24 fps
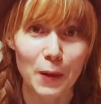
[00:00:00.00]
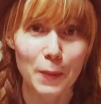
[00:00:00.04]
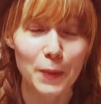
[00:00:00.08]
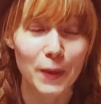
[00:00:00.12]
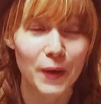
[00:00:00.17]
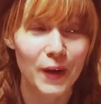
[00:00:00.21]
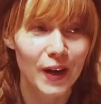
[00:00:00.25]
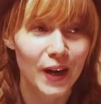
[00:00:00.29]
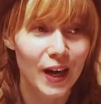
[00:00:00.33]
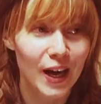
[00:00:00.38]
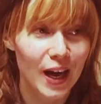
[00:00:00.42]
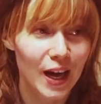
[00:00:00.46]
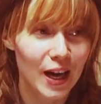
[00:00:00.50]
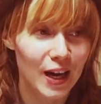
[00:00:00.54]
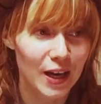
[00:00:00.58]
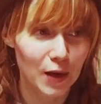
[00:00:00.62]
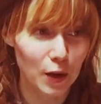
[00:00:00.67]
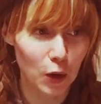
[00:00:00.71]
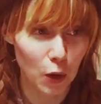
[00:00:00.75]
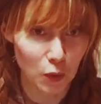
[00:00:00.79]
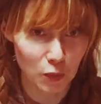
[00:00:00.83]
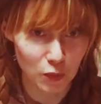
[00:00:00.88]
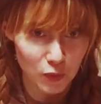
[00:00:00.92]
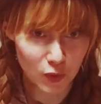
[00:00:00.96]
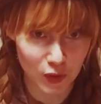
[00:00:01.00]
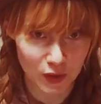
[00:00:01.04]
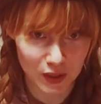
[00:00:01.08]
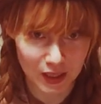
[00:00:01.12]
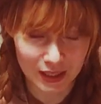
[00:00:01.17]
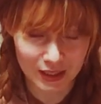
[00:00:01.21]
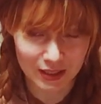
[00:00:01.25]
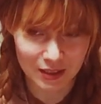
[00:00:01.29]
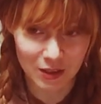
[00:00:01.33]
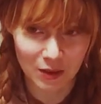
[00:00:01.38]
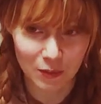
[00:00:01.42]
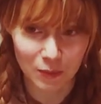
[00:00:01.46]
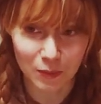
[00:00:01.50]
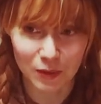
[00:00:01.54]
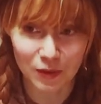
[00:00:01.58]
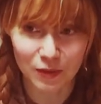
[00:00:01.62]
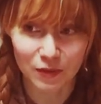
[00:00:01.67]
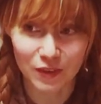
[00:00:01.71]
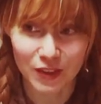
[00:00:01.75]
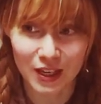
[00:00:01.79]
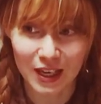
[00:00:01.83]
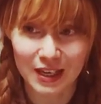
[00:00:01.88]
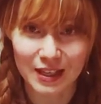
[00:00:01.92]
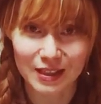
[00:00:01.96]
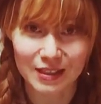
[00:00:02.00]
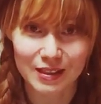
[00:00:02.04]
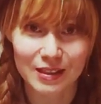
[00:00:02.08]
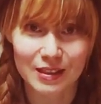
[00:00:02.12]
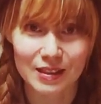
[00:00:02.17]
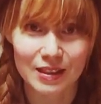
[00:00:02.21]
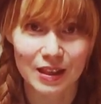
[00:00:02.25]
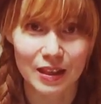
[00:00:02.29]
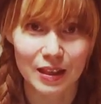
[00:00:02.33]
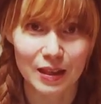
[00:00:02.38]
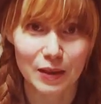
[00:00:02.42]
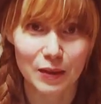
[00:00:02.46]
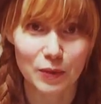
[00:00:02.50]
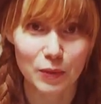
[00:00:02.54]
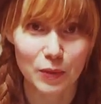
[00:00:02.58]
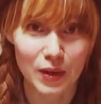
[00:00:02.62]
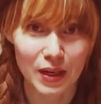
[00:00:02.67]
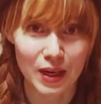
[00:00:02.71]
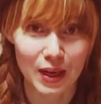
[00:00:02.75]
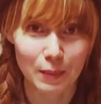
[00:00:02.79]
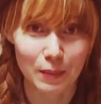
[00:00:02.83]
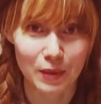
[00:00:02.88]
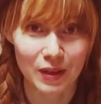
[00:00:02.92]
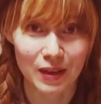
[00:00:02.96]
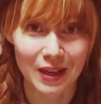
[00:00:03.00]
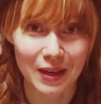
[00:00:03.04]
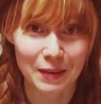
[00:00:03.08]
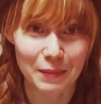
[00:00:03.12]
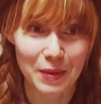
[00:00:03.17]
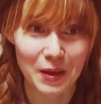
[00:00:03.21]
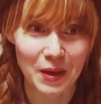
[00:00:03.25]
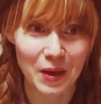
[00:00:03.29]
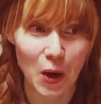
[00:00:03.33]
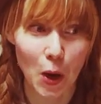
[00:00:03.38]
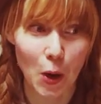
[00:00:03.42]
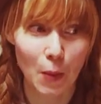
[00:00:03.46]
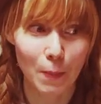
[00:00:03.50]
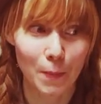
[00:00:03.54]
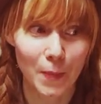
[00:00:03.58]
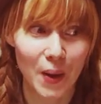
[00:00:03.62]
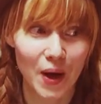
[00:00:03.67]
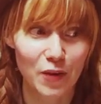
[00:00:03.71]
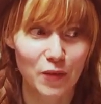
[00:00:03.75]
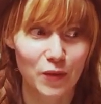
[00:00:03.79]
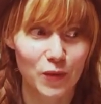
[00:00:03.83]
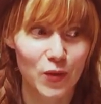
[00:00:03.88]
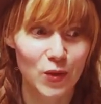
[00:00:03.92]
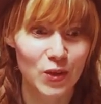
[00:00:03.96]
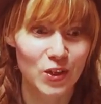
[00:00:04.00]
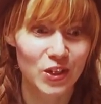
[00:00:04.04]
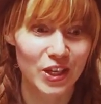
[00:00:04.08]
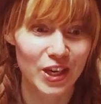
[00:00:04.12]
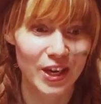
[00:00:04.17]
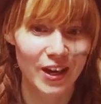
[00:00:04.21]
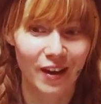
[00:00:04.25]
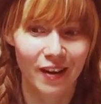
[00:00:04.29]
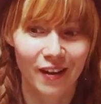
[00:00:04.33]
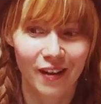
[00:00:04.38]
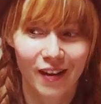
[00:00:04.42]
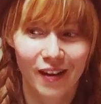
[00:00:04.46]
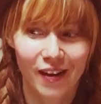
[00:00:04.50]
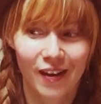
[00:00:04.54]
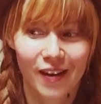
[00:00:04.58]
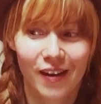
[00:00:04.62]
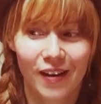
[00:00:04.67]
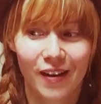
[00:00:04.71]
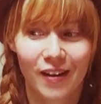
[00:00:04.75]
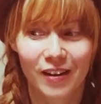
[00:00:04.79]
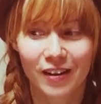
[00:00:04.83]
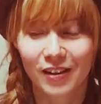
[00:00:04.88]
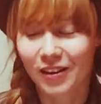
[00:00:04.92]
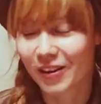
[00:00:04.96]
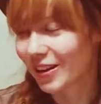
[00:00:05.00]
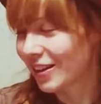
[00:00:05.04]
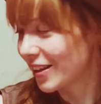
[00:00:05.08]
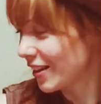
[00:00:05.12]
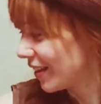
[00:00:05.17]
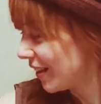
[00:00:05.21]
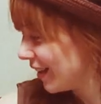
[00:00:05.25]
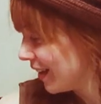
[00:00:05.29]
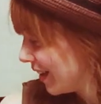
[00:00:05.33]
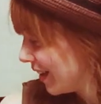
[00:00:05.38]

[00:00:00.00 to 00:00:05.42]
up over the next couple of days when I'm climbing up Mount Fuji. Oh god,